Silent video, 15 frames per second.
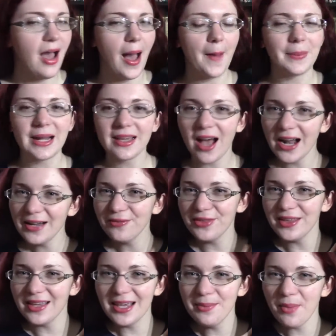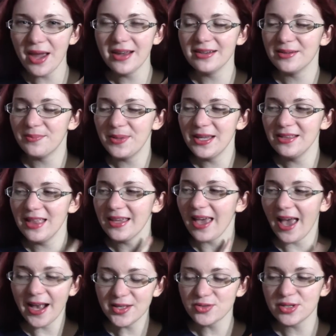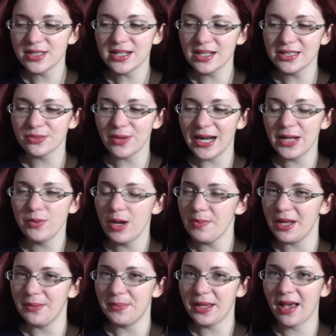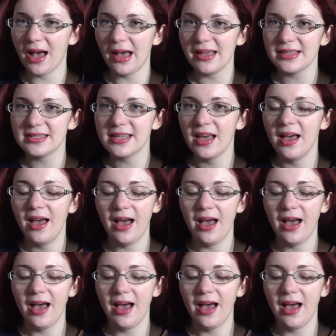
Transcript: Uh, but I kind of think he might be like extra skilled at writing women because